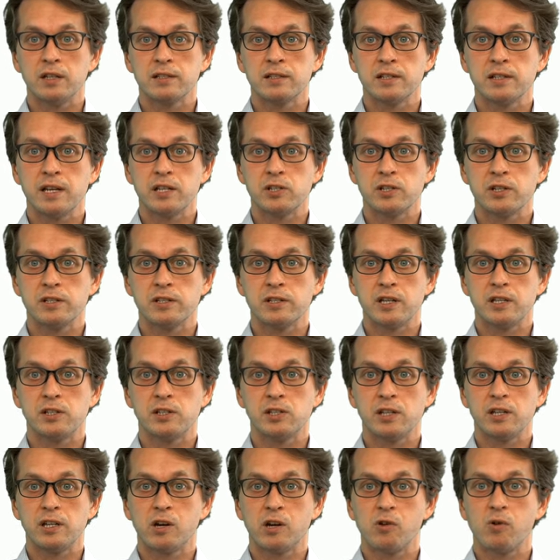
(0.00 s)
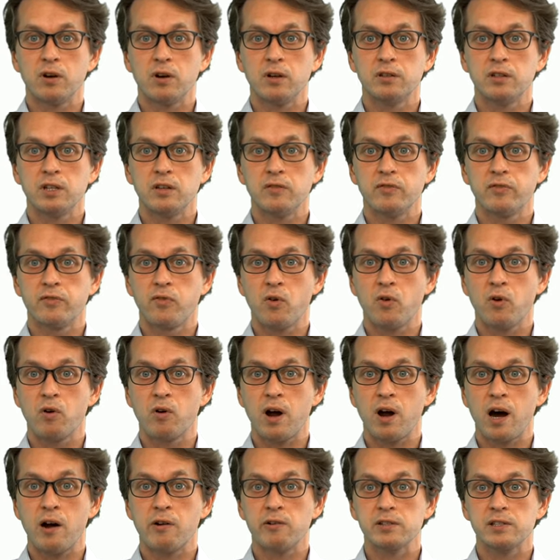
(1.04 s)
the CHSH inequality for
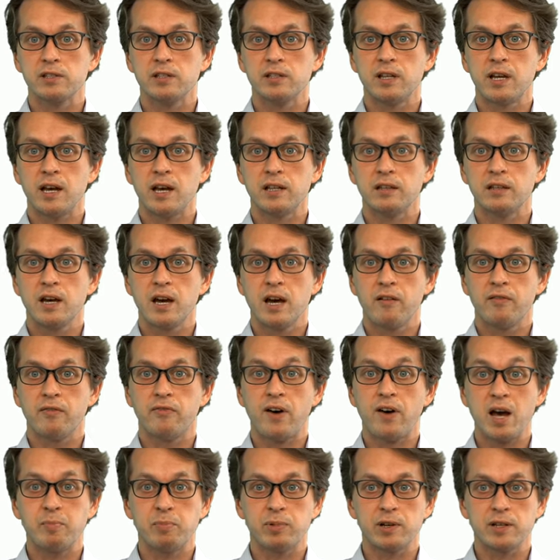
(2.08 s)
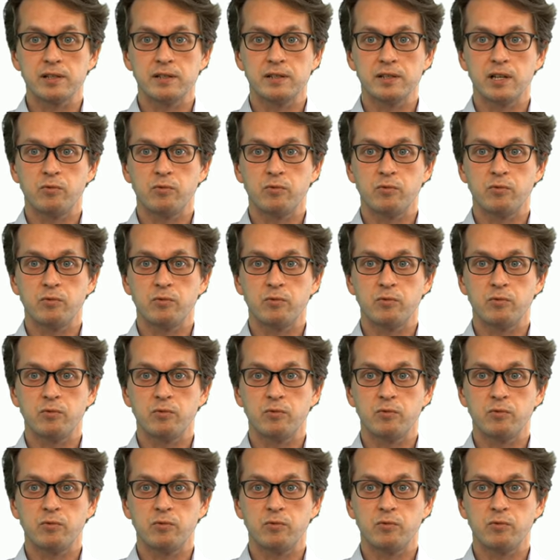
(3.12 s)
our state phi plus